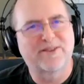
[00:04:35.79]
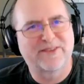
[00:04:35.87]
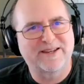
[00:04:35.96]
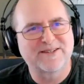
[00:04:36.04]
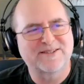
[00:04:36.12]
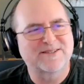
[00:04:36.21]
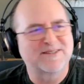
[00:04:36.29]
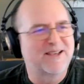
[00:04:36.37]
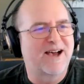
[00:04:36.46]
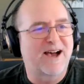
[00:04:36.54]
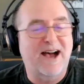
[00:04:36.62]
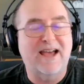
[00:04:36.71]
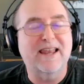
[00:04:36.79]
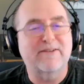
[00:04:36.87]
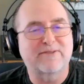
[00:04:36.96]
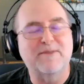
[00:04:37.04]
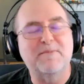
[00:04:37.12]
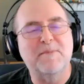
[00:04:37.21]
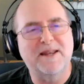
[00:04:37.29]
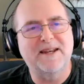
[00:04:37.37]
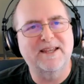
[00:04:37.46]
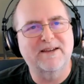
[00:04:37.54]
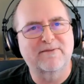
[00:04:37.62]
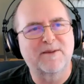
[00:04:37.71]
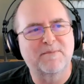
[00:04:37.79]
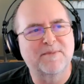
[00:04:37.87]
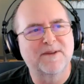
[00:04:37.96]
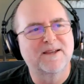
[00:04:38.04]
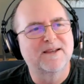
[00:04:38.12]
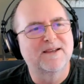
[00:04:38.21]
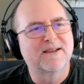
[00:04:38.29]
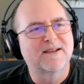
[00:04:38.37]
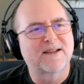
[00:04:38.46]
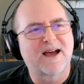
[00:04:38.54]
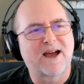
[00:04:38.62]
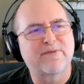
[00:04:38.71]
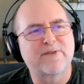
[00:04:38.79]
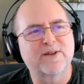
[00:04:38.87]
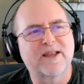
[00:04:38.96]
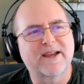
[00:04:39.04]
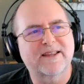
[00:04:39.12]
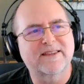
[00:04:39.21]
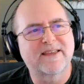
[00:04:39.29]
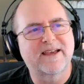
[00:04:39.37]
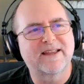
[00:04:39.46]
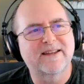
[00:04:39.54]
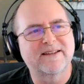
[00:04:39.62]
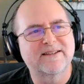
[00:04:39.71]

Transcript: of these. I laughed at many of them. I feel like that